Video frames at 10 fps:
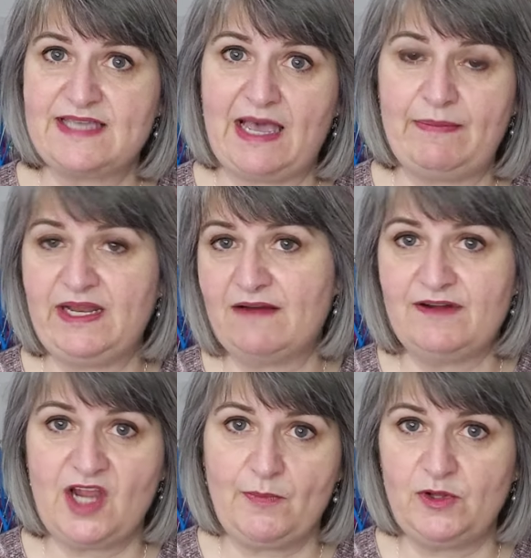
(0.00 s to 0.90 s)
happening every
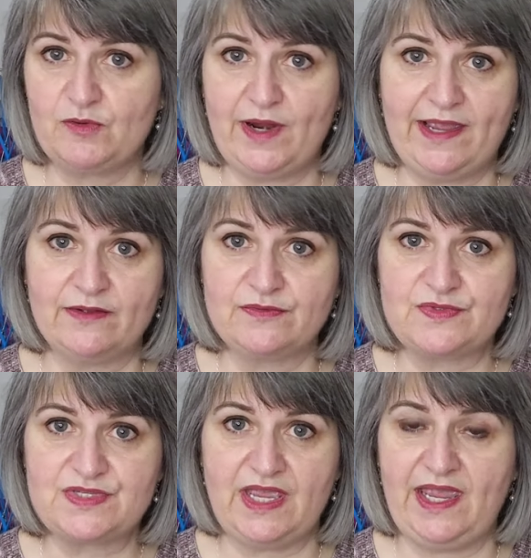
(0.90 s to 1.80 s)
couple of
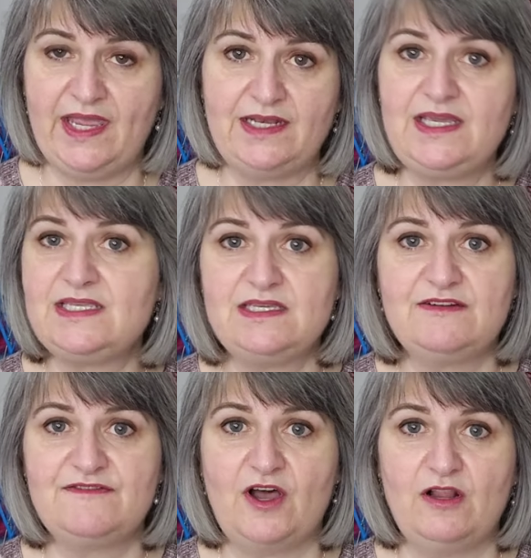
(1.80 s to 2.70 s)
rounds and easy to
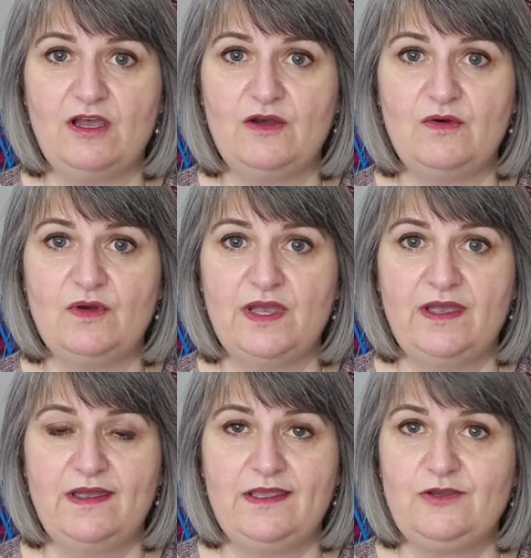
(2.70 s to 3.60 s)
follow.
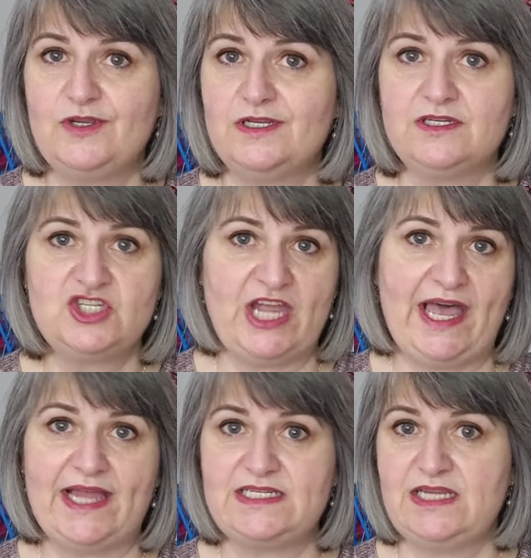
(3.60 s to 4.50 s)
You can
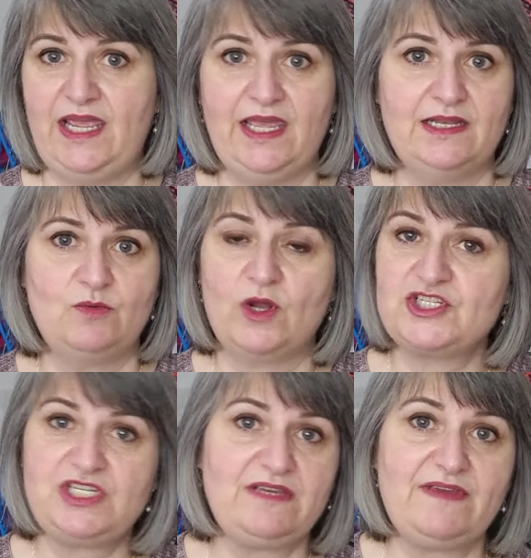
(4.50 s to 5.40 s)
chat and watch
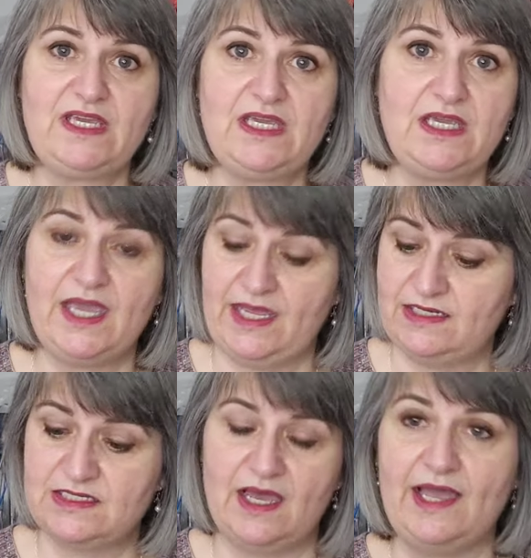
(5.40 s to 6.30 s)
TV
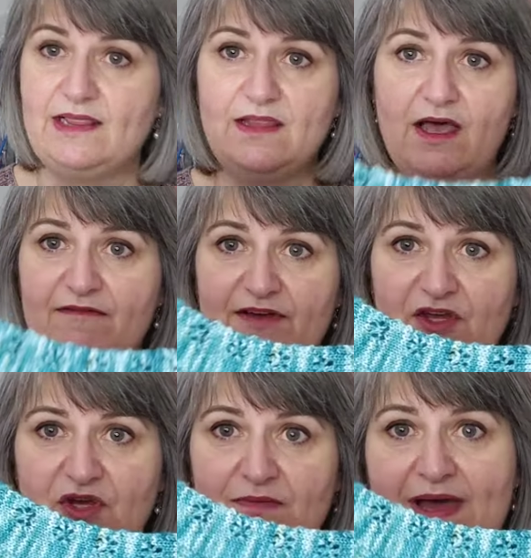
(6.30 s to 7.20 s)
and I love a
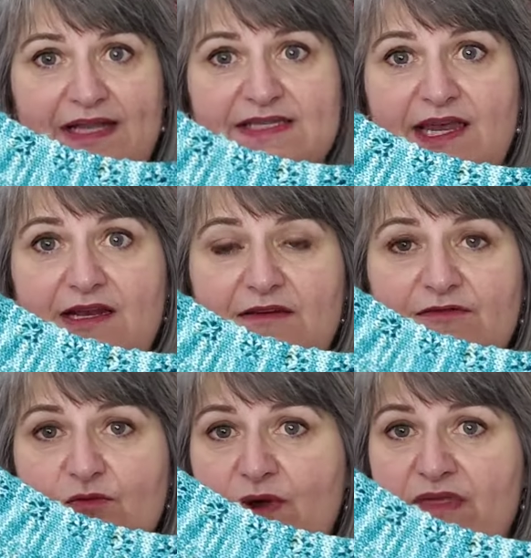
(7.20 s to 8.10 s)
good meditative,
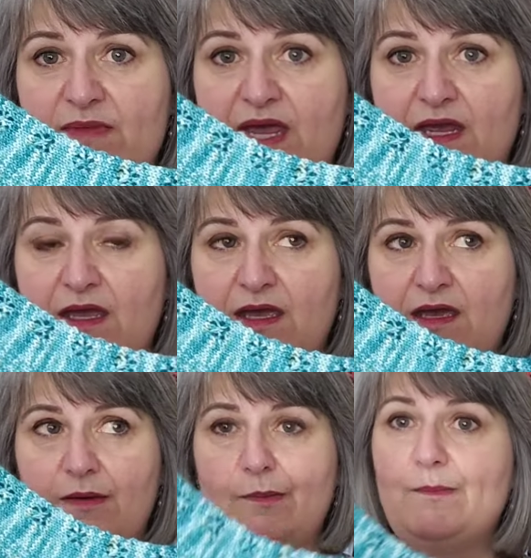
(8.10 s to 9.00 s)
rhythmic,
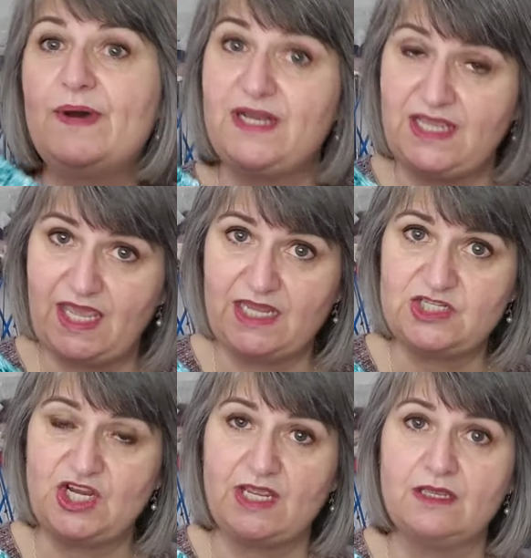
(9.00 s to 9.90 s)
but
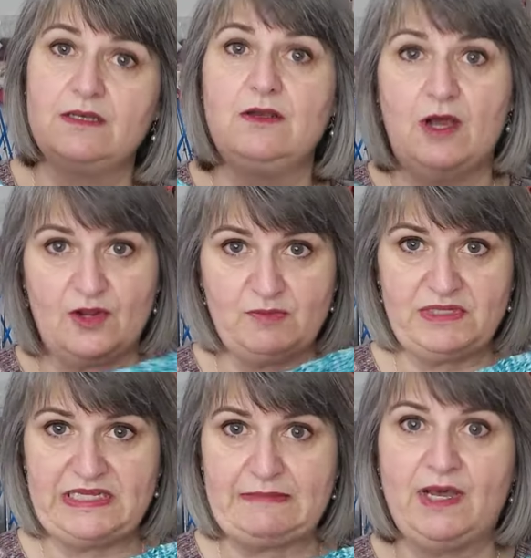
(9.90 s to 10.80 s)
engaging, not
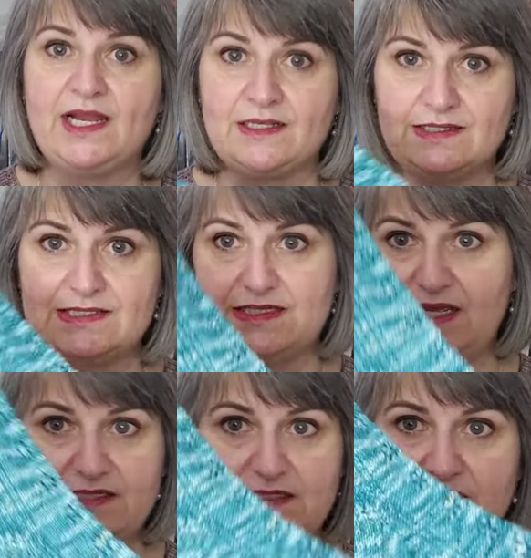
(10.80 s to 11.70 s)
completely mindless
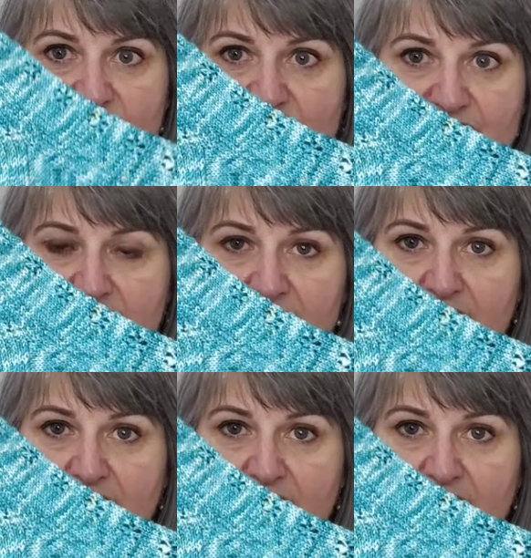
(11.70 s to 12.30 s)
knit. Just